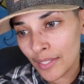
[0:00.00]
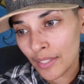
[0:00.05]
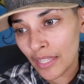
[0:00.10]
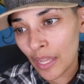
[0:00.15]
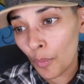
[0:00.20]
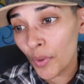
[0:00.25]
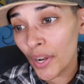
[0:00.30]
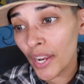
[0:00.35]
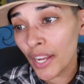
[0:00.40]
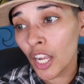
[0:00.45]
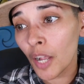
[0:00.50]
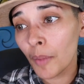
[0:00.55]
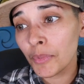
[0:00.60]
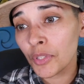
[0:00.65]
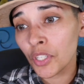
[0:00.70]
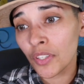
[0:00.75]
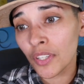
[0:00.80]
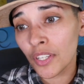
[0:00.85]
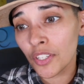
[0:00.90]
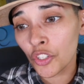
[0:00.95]
Now when it
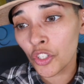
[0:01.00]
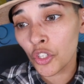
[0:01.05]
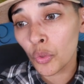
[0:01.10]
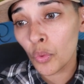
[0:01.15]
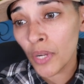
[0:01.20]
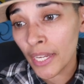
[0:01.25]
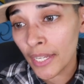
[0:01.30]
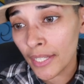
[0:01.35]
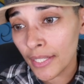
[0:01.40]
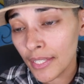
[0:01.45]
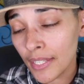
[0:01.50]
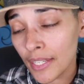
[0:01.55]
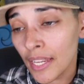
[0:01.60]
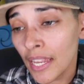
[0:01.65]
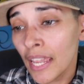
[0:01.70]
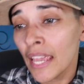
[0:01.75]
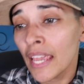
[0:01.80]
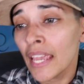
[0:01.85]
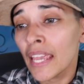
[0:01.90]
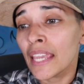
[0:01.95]
comes to this tweet,
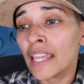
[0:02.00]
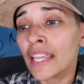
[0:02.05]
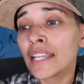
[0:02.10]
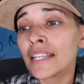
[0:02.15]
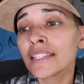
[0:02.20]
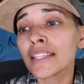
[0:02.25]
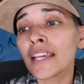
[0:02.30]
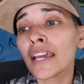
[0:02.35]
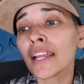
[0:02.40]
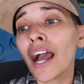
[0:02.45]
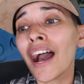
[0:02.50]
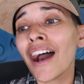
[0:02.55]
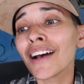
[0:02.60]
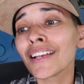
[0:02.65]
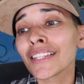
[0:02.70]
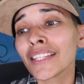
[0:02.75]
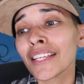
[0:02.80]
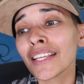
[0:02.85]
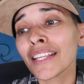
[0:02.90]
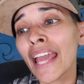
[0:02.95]
he said
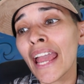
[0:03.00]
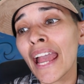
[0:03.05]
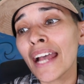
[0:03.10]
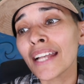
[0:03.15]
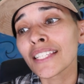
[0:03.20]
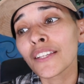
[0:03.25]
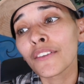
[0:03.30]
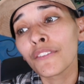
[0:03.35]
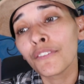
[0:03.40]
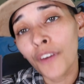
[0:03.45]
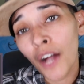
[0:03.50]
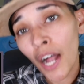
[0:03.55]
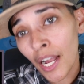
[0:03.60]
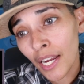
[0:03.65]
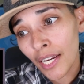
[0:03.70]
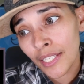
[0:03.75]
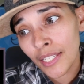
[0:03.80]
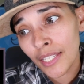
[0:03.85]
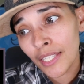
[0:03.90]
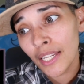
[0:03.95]
Austin has
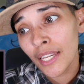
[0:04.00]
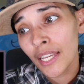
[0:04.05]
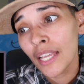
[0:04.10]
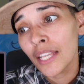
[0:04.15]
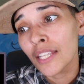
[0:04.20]
fucked